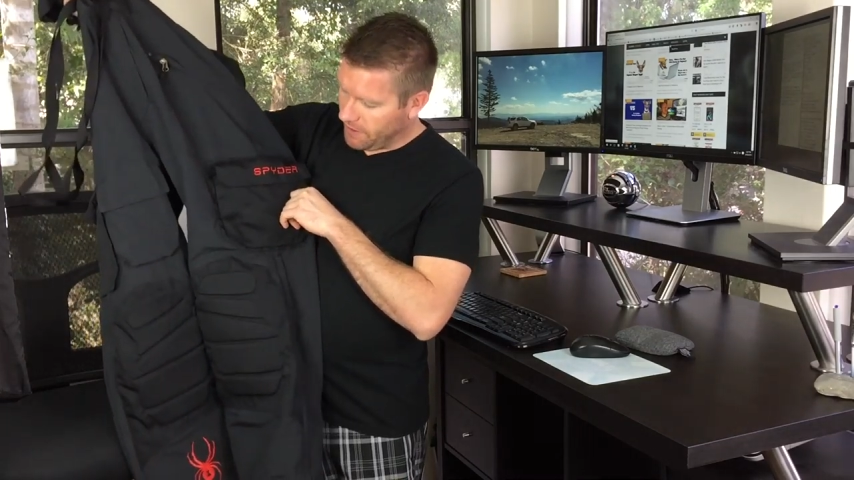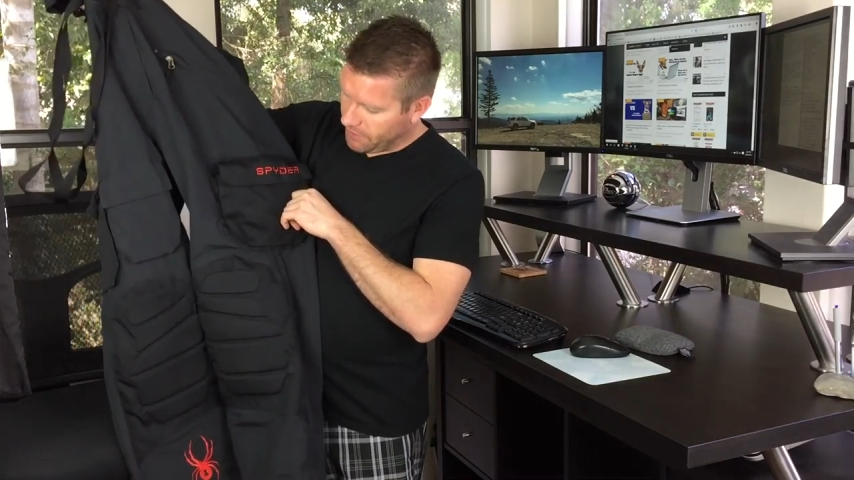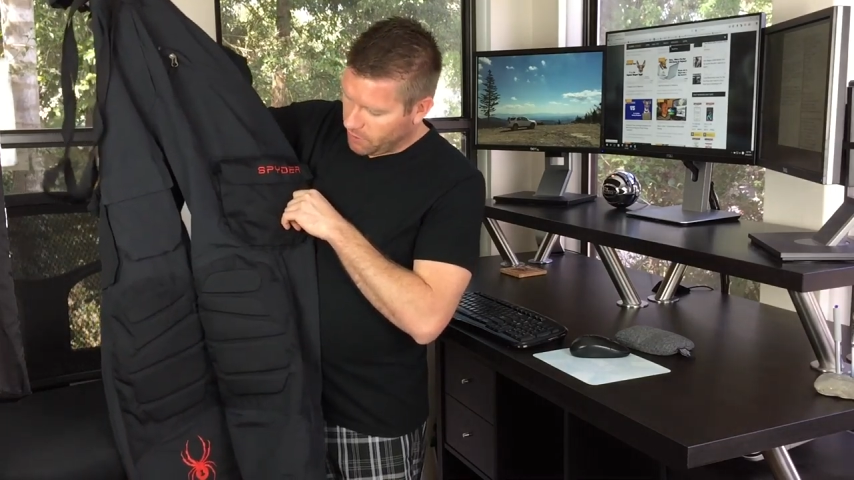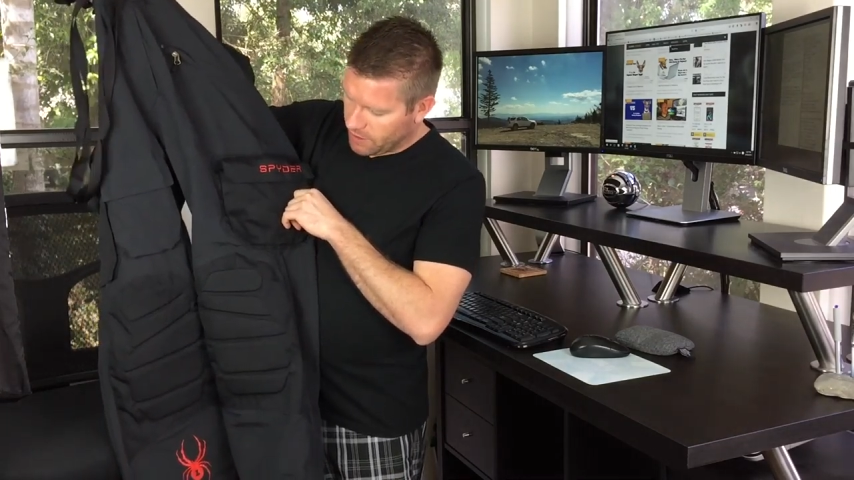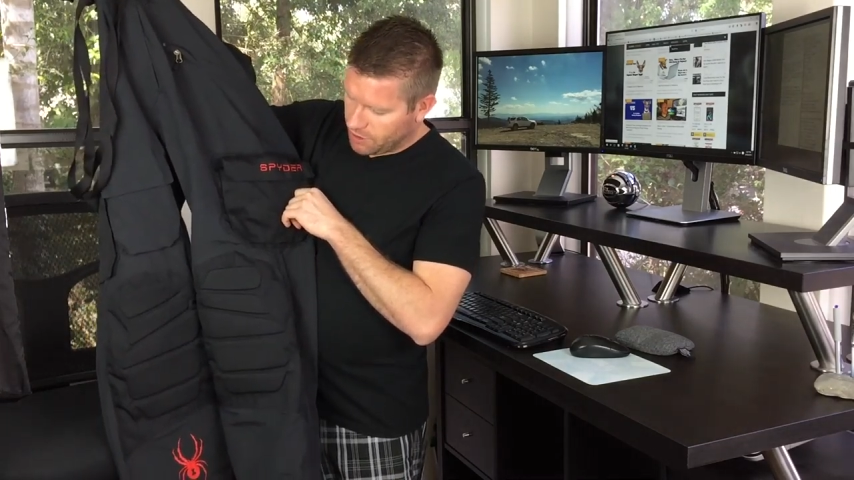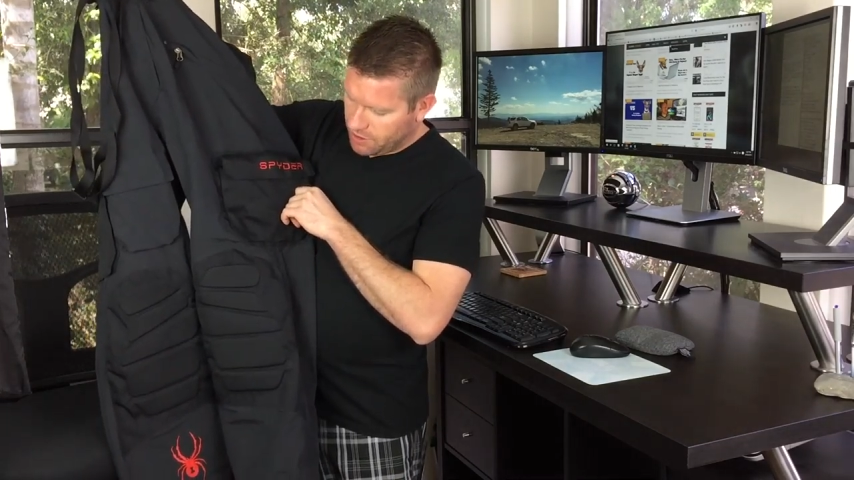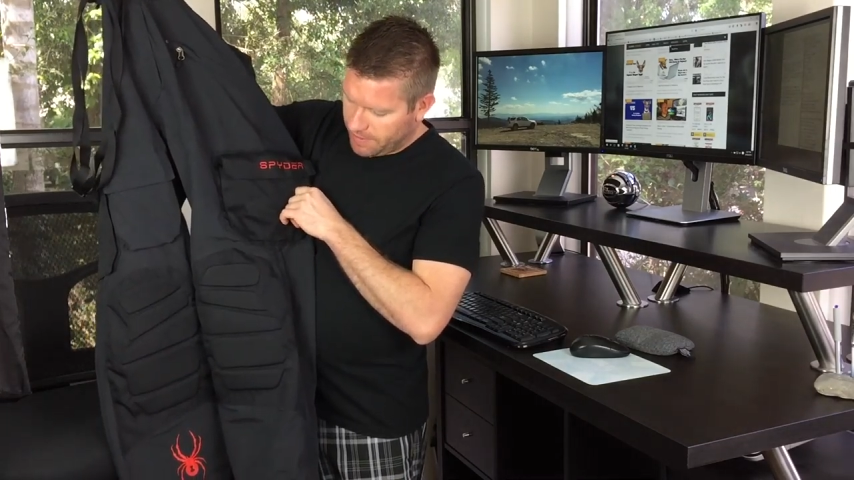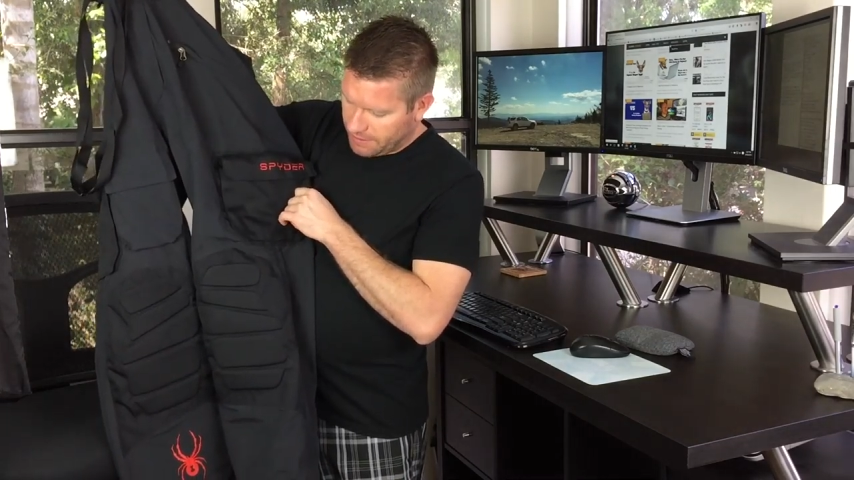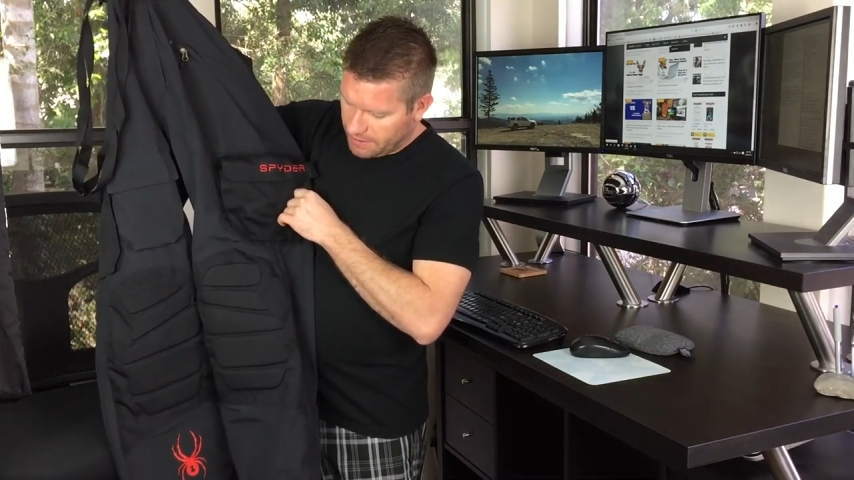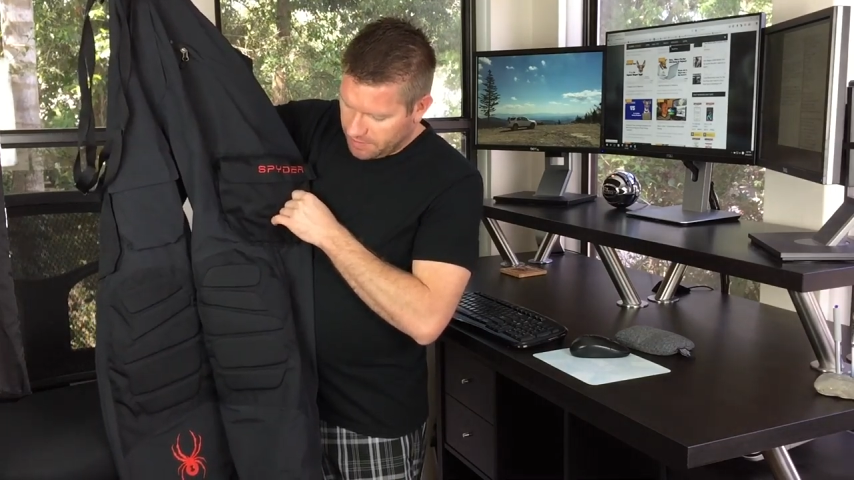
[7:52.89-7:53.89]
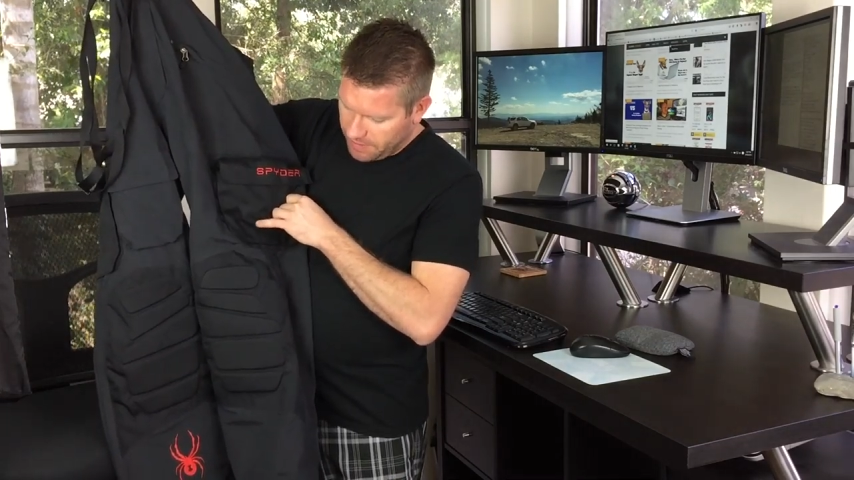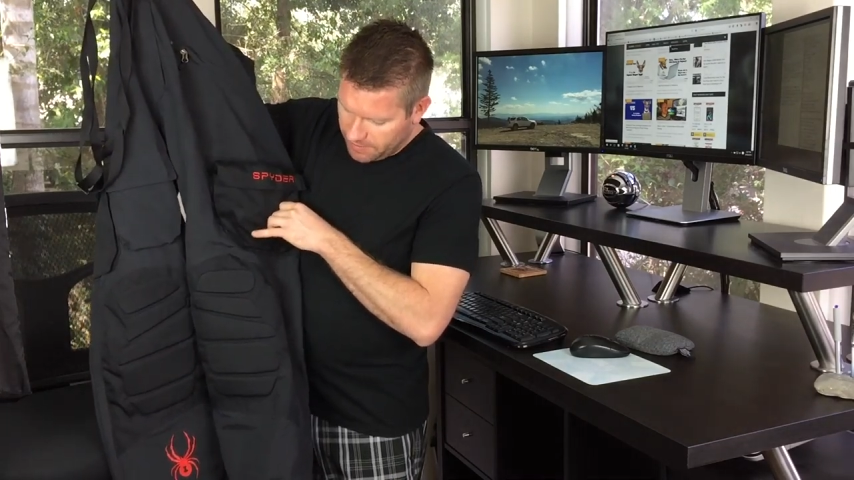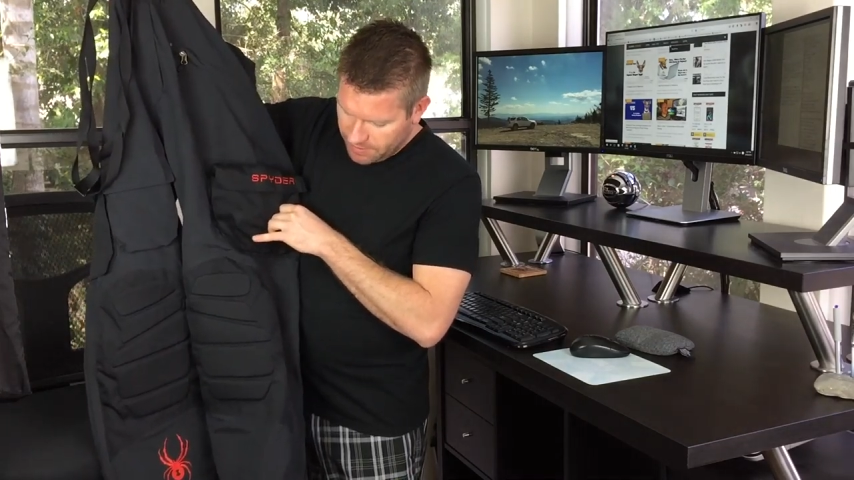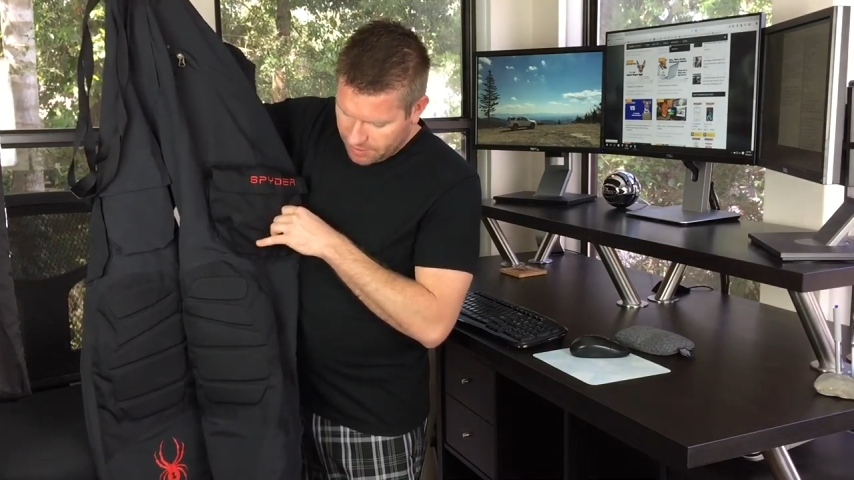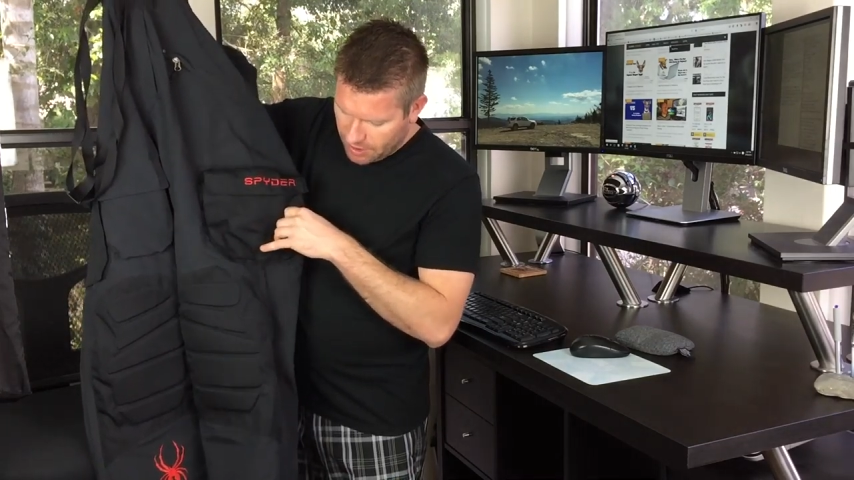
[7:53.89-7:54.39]
If you have any questions about these
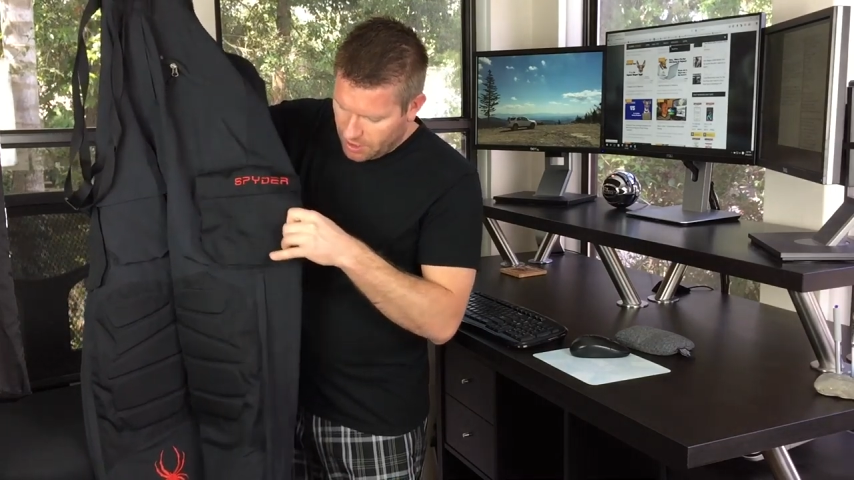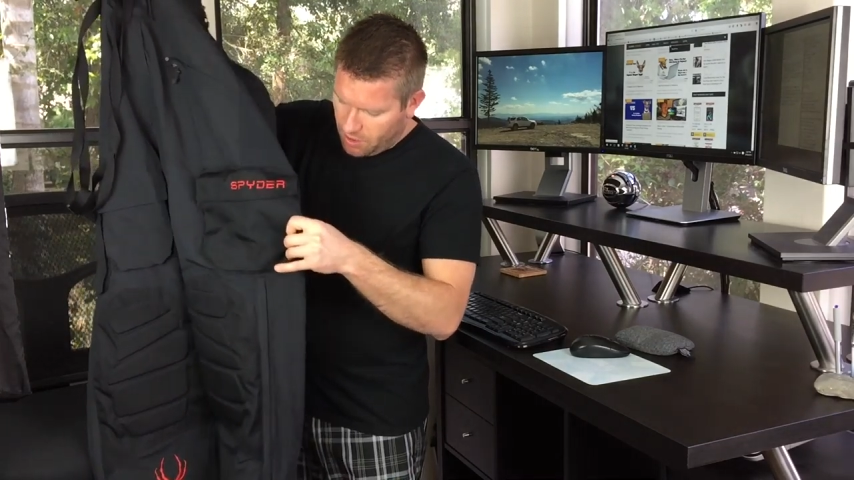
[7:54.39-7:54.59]
bibs